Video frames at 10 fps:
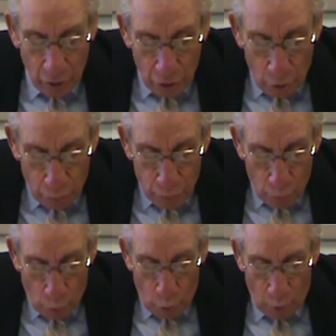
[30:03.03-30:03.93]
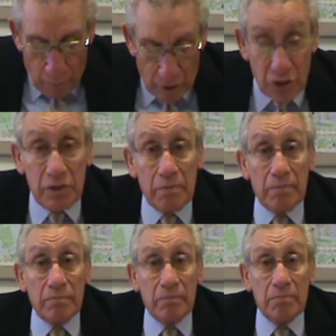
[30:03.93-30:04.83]
going to go through all this,
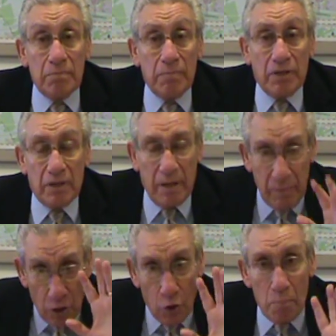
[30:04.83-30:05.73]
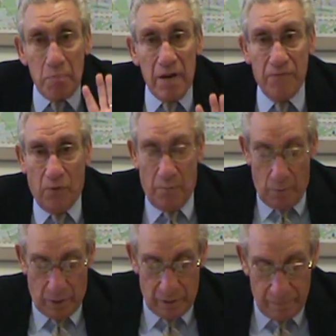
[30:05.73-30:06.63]
but let me go to B for a
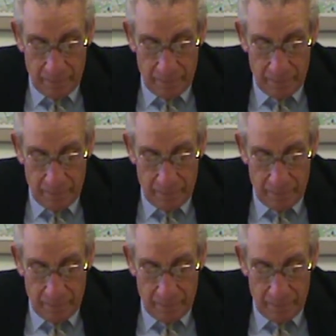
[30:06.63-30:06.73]
moment.